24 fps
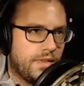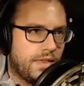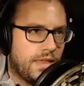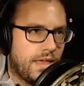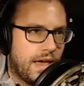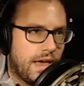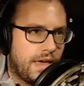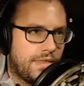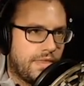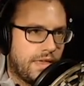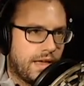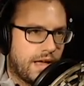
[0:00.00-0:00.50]

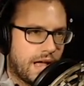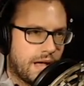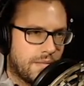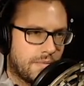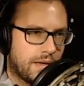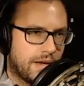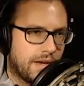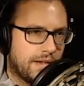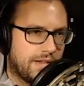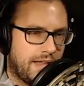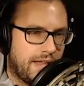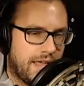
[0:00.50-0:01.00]
I think I'm
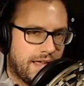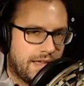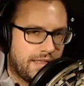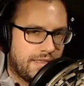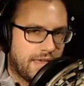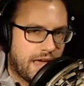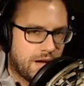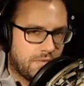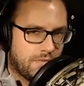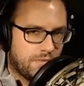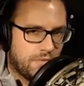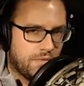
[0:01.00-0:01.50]
going to take
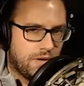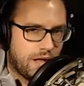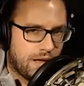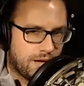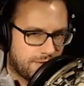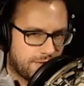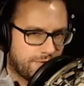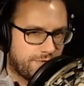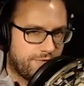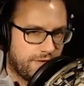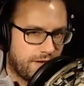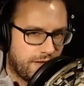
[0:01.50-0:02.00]
that. I'm
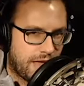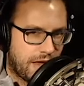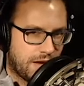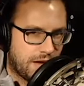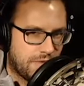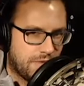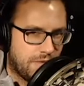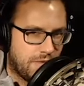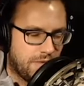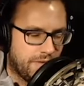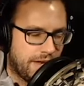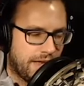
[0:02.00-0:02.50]
going to fill that
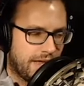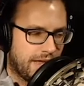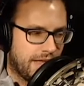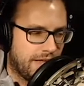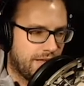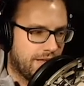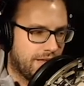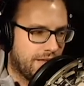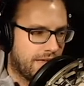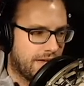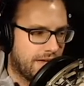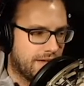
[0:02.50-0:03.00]
role
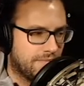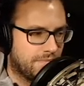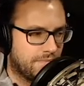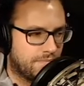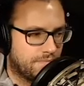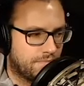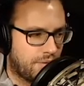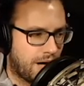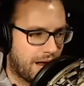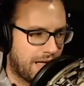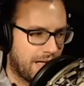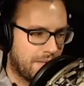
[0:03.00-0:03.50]
now and
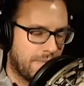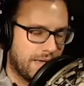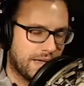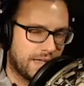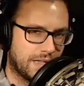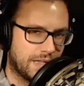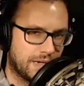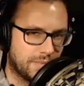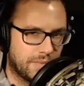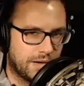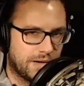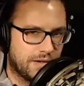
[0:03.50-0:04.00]
probably make a
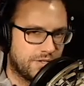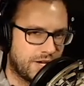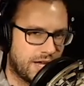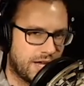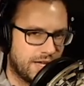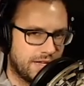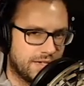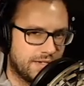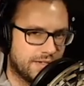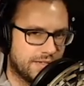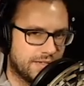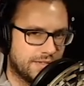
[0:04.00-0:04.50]
little bit of
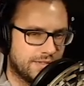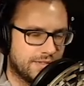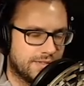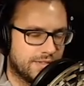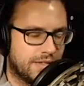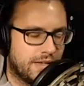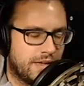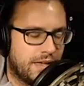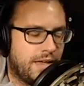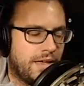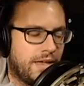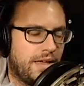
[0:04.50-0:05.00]
changes.
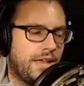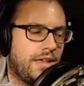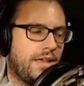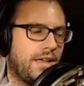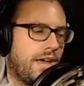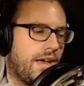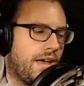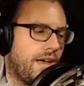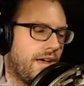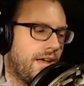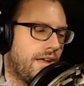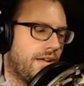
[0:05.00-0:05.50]

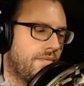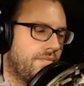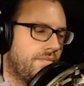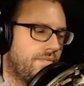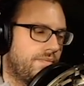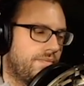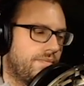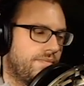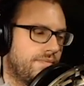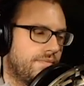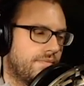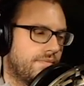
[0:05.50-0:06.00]

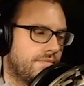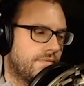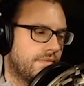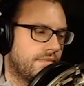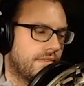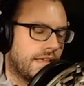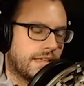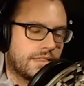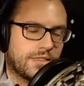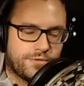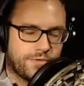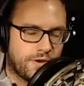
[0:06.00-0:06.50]

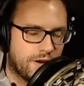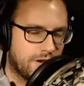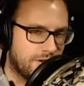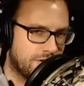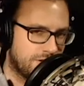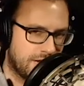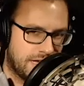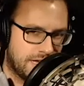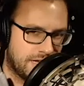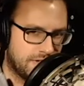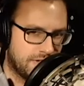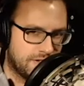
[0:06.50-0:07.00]
Like the first
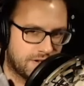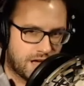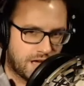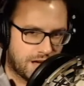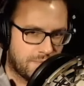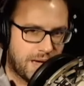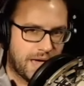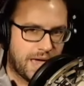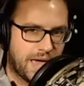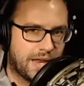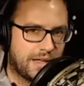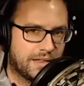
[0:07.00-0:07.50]
change
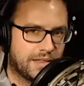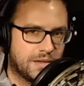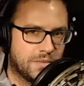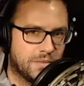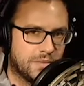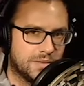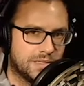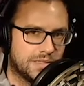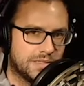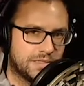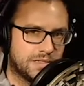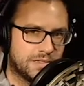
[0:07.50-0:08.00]
automatically
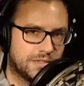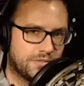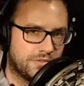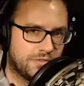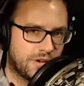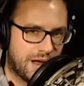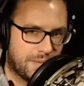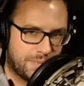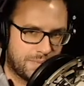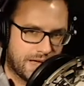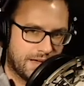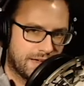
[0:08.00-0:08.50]
was the
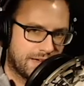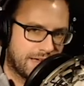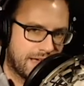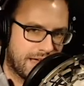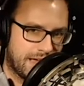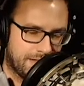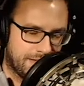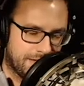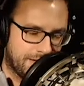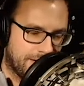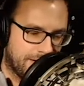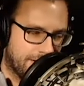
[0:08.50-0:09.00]
drop down
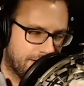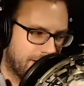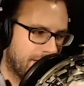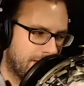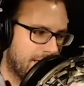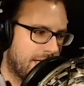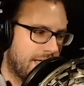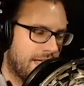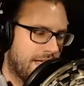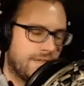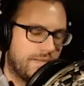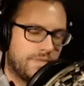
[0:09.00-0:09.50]
calendar
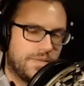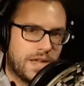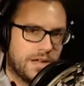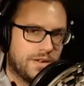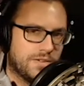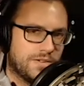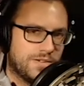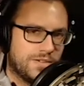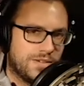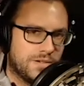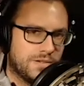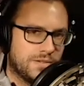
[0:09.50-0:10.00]
now
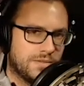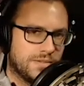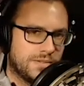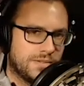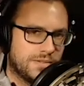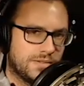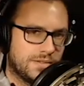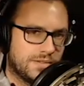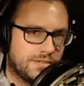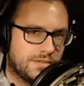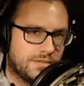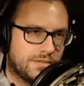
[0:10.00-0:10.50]

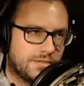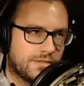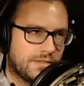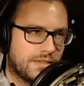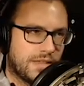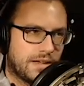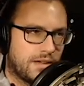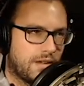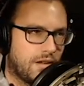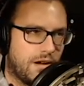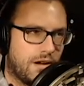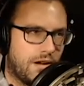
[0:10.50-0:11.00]
shows
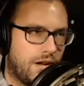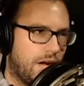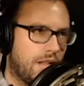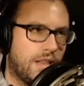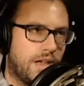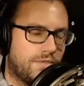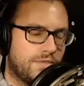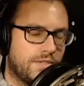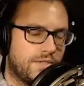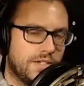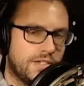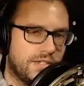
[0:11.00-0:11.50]
like all
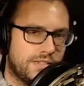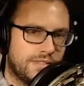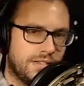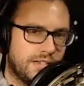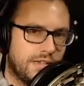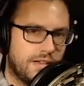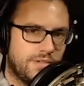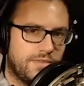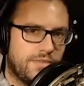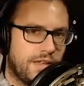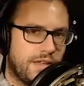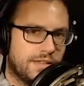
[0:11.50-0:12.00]
FGC
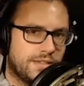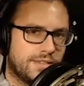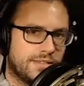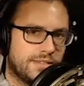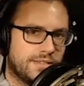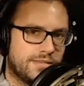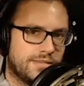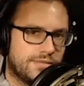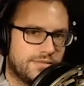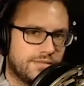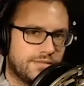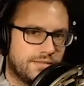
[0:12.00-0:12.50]

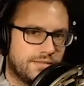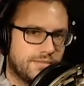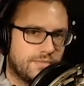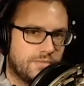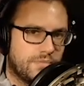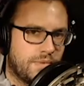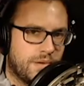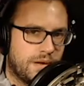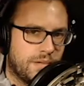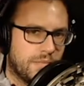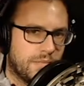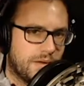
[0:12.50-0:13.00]
events.
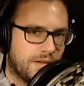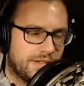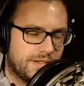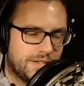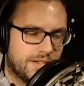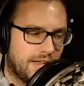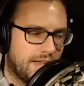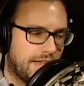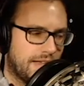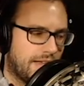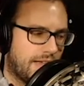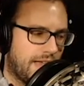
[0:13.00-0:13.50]
Pretty much
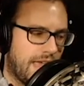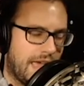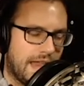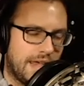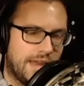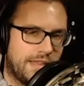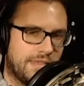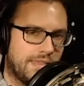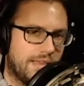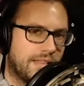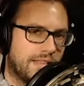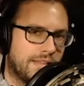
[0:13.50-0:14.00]
like
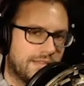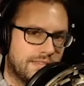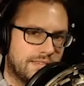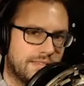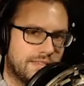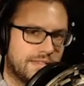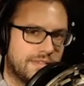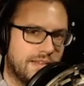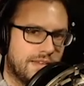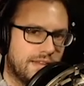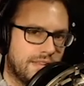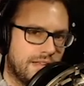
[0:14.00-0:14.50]
anything that's
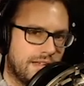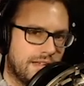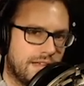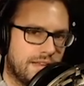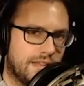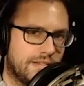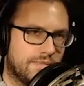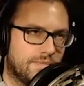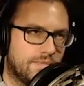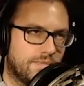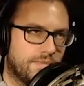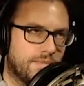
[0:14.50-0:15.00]
listed
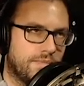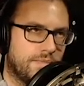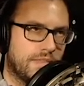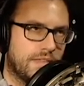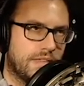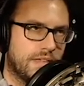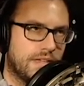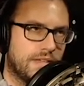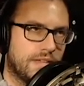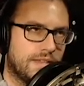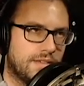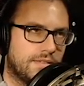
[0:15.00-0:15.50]
in
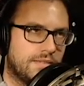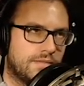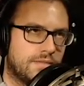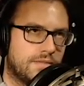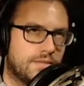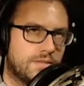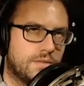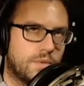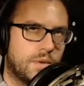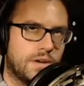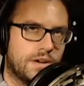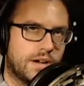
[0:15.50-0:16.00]
the
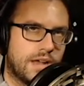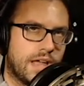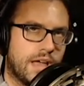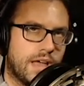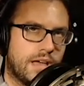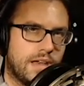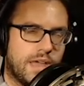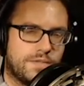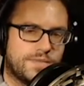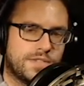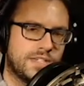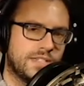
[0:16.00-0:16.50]
Twitter
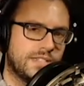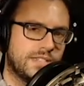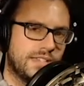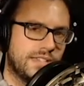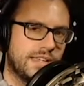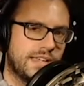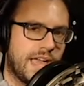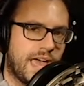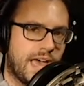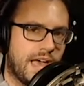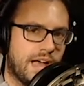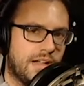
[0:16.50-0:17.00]
account FGC
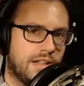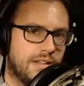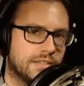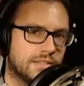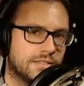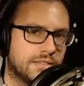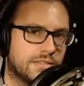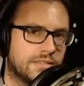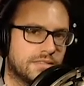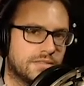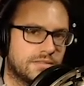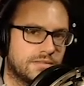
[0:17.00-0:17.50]

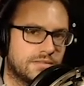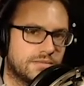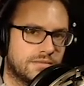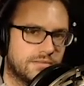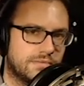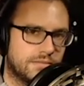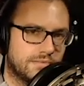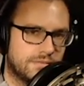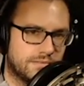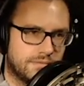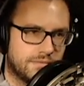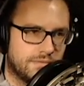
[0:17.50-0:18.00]
Cal's
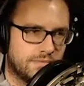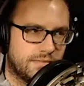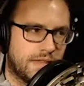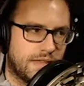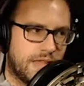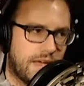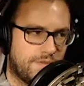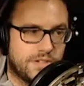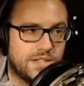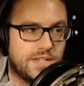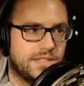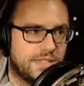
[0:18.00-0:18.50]

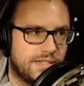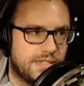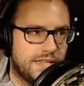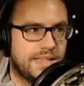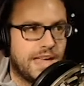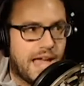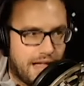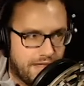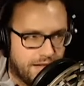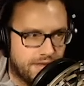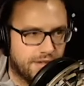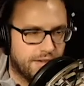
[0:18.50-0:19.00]
FGC
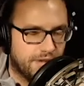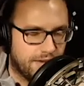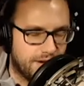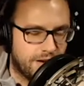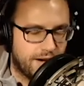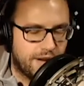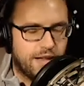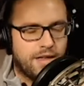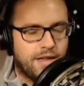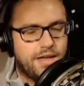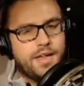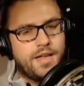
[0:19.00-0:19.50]

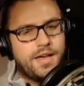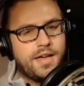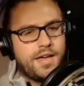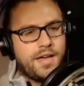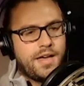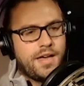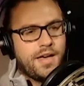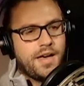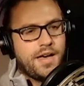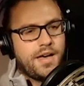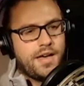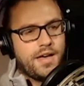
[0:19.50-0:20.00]
calendar,
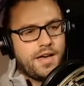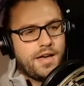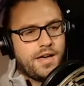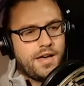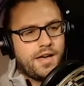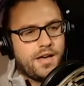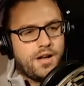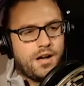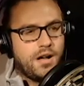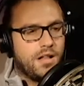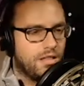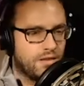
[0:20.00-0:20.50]

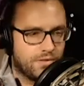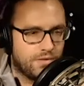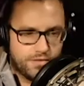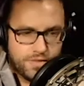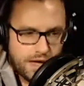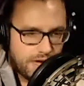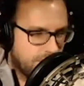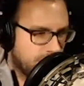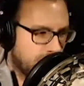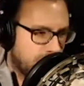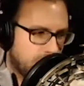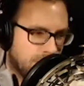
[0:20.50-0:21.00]
all of
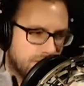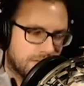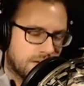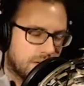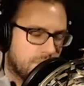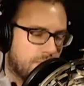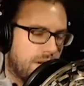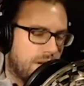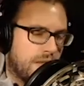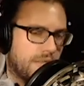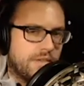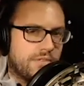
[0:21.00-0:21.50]
that shows
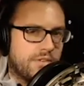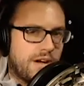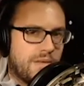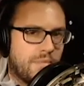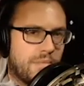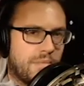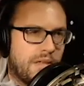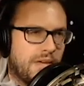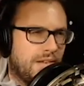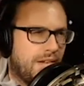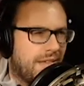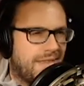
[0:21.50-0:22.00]
up on the drop
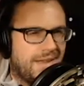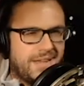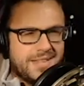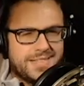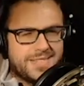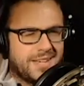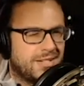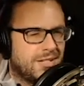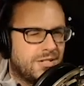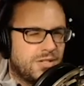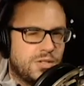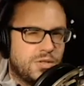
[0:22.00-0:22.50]
menu. I think it's
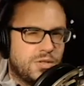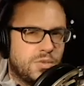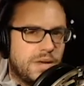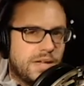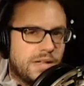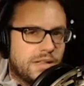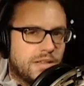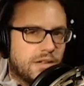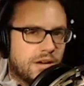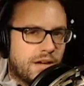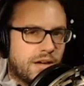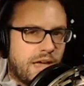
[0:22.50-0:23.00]
like a
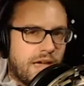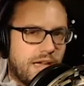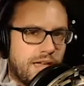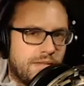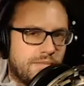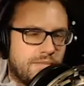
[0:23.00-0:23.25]
2-week look ahead,